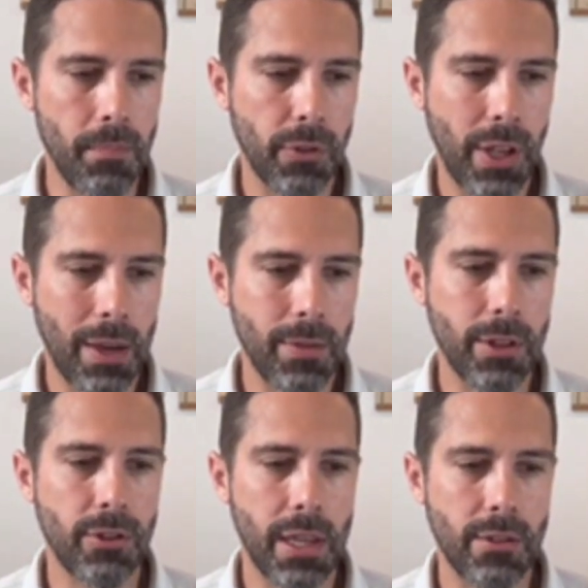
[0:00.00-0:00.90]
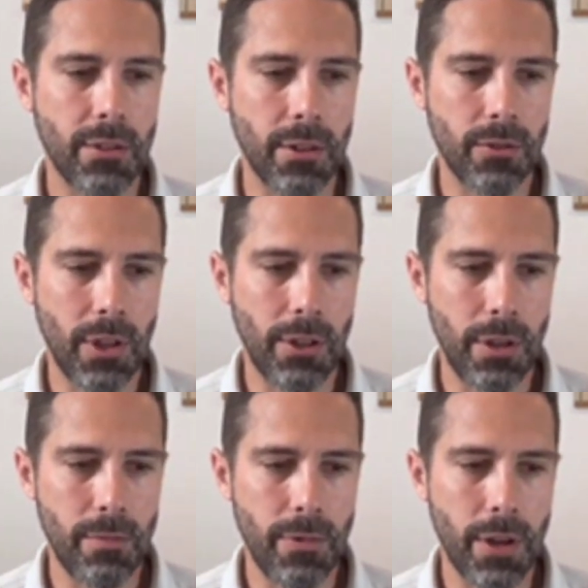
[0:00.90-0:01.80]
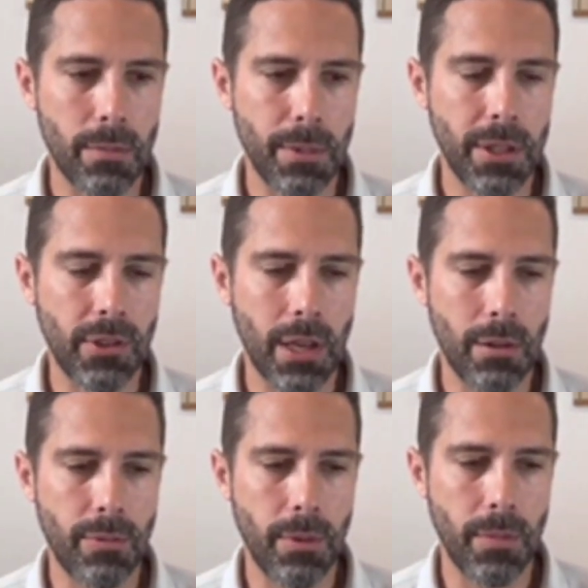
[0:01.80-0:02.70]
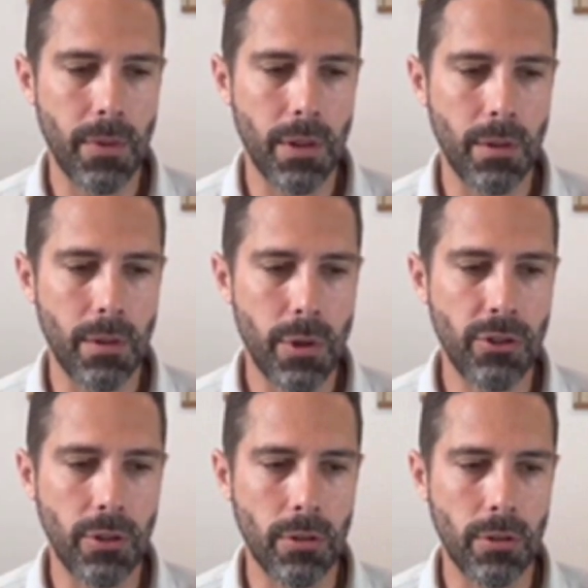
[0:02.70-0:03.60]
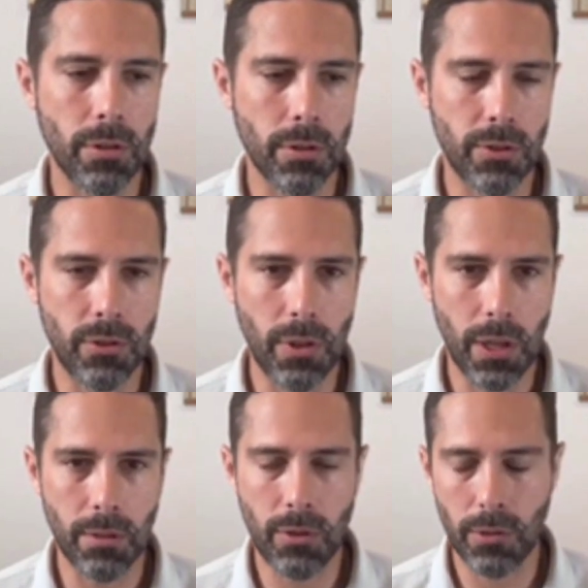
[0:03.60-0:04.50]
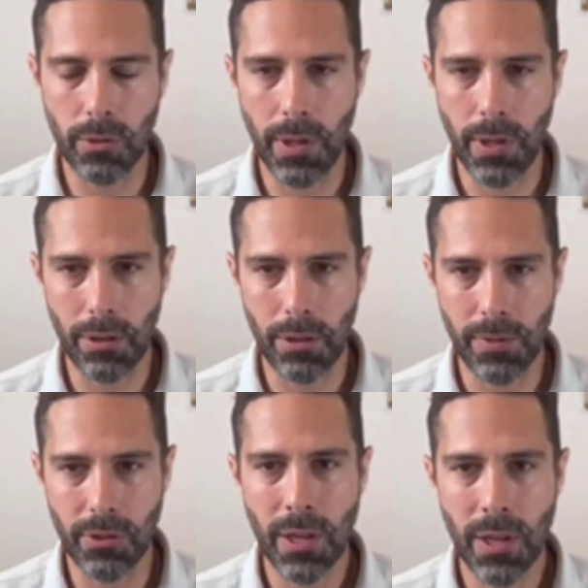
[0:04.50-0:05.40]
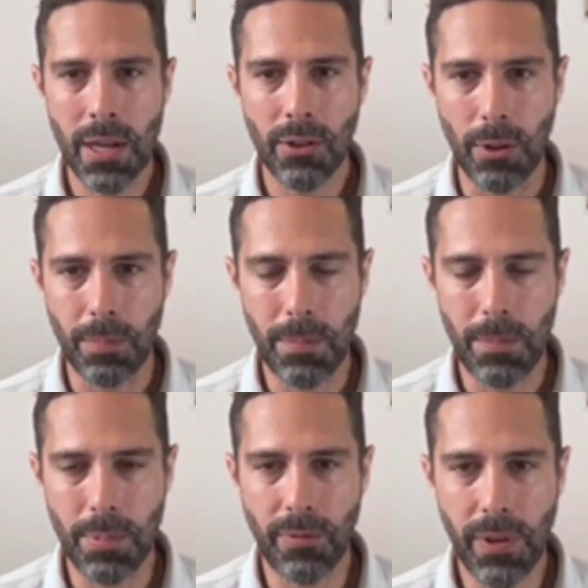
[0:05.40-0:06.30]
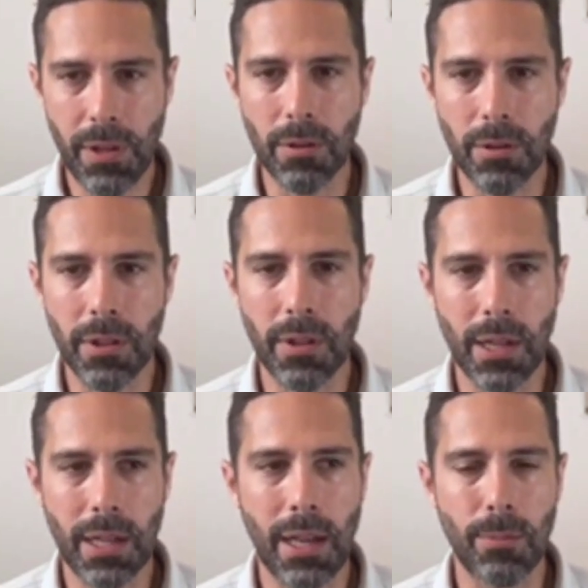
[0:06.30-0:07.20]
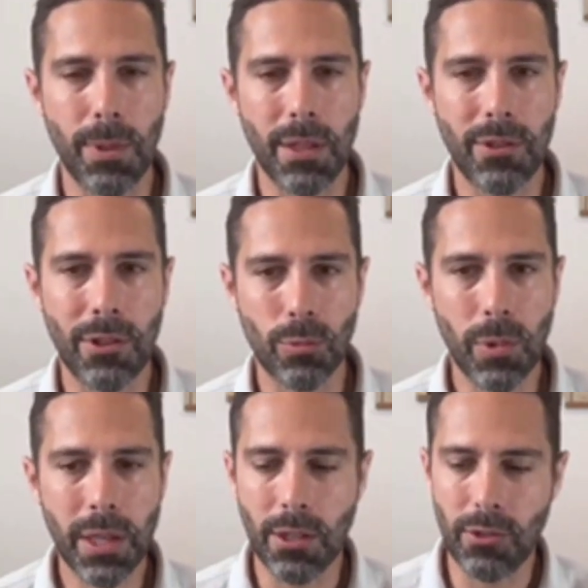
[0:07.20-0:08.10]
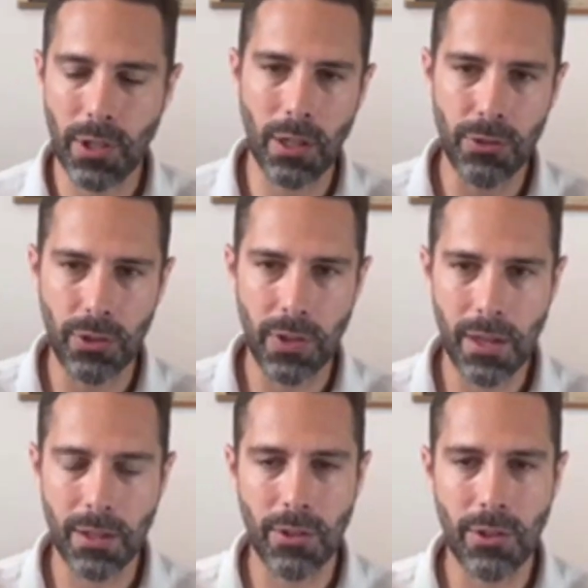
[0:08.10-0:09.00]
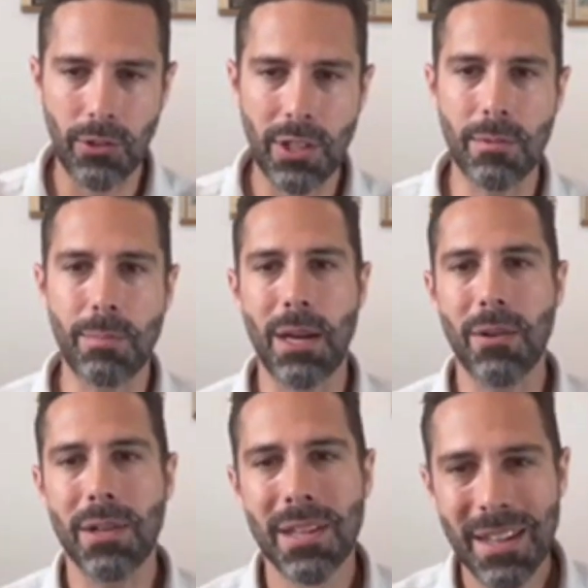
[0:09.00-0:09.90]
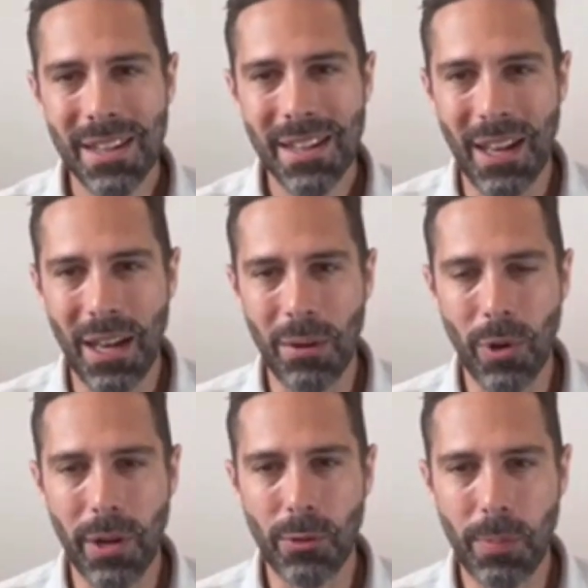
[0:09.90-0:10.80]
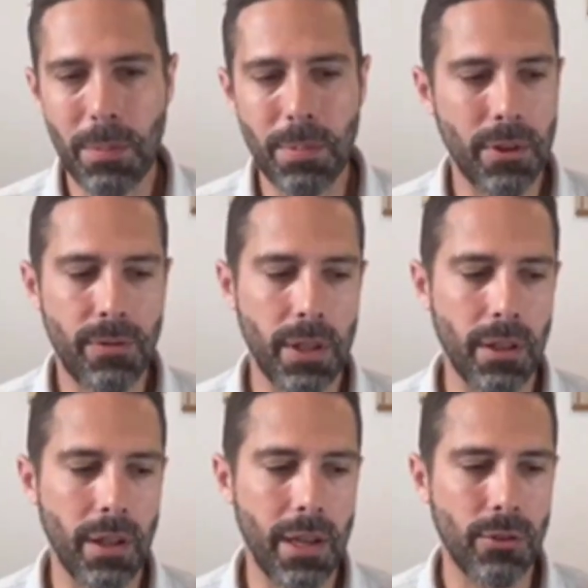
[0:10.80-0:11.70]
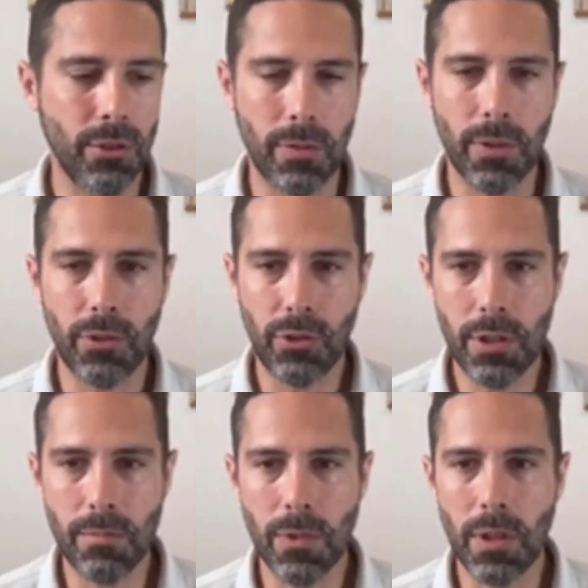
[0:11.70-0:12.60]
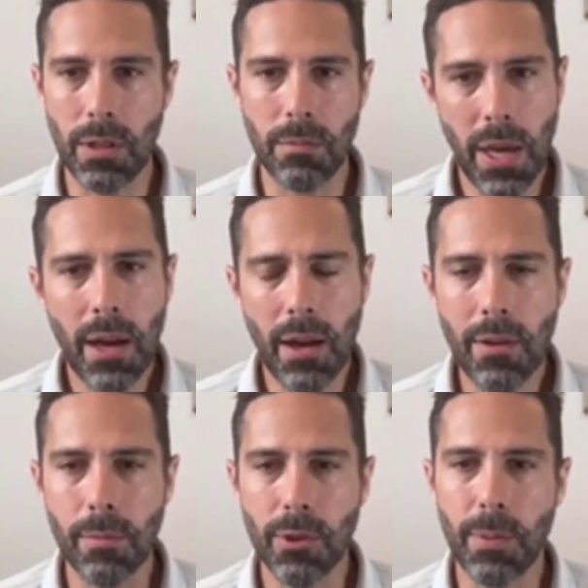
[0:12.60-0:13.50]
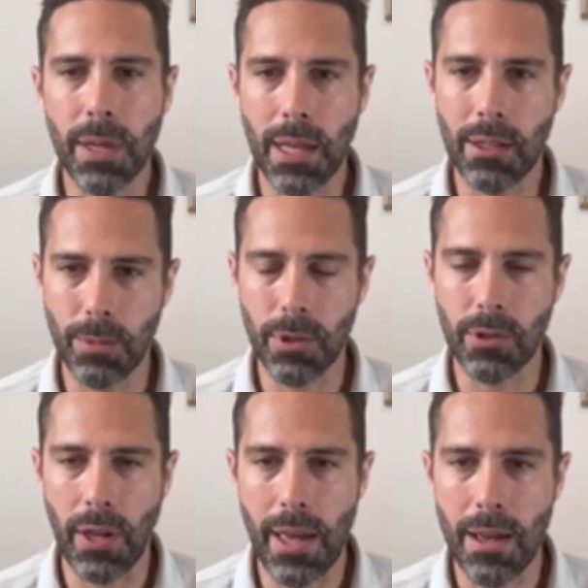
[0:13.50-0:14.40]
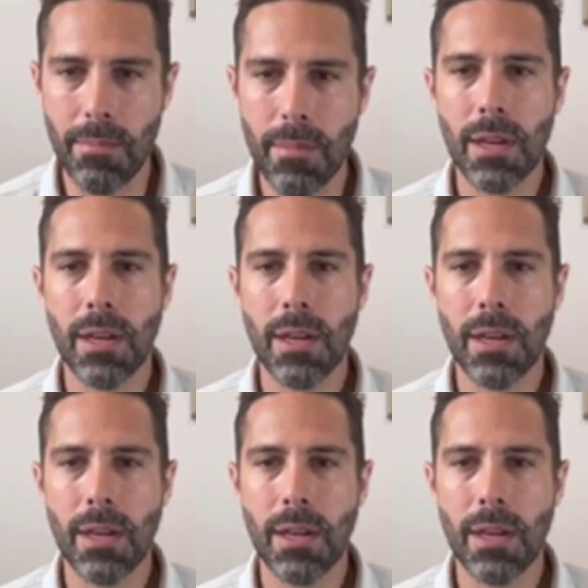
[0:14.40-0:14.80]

savage data tends invariably to come from the regional or total head office. So people feel that the accountability is weakest the closer they are to the seat of power, whereas people on the front line sort of assume that, yeah, everyone must be accountable because I am.